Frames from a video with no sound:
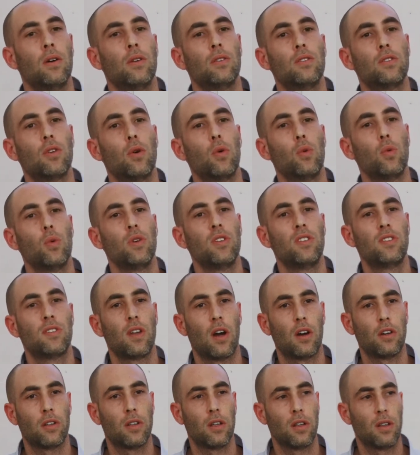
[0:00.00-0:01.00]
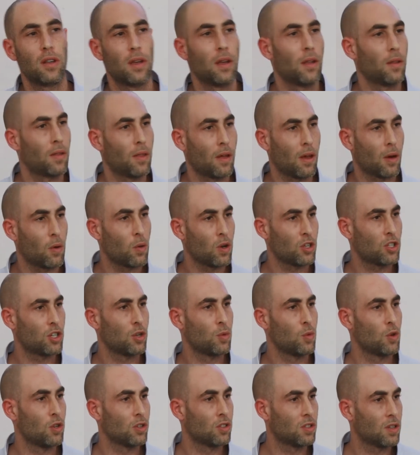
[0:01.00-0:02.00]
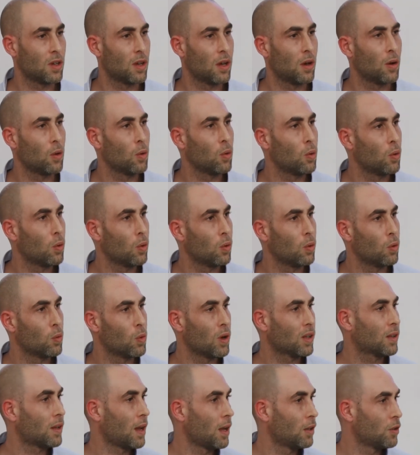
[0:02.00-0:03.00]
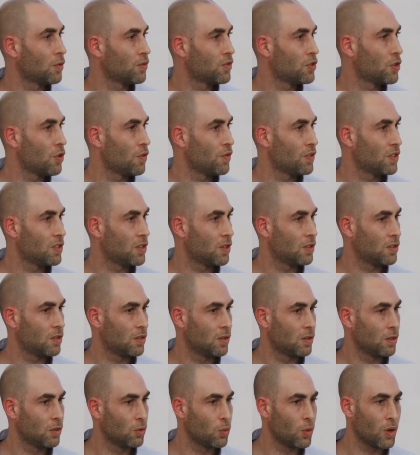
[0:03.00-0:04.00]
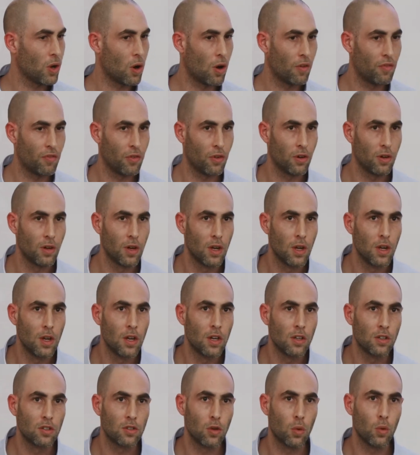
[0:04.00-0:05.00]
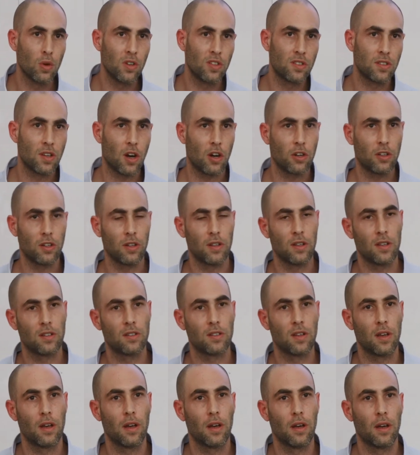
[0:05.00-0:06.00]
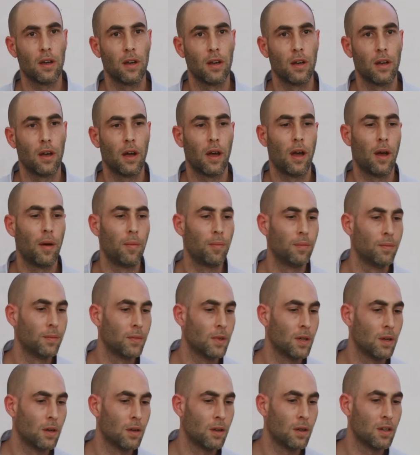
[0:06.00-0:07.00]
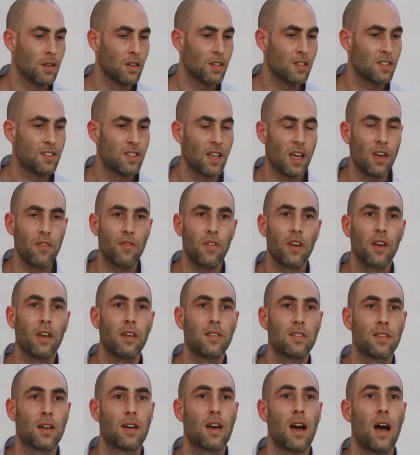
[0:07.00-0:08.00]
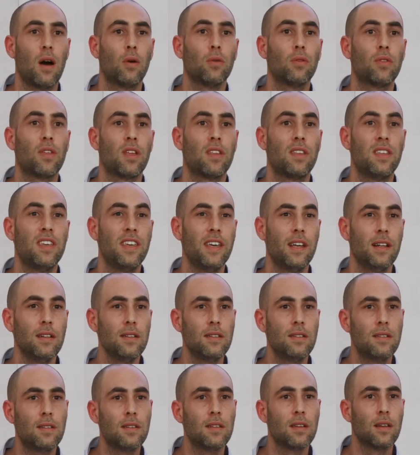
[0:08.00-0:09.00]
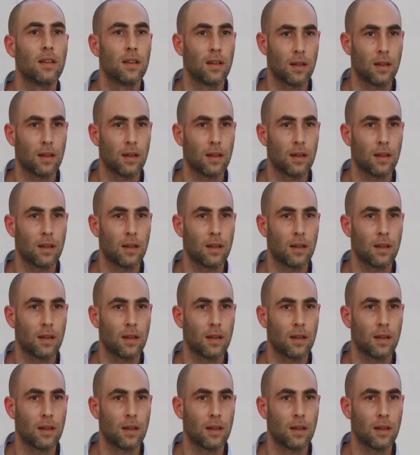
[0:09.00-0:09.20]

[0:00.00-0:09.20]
So we started, the question was, what kind of services do we offer? So we started as a savings account that yields,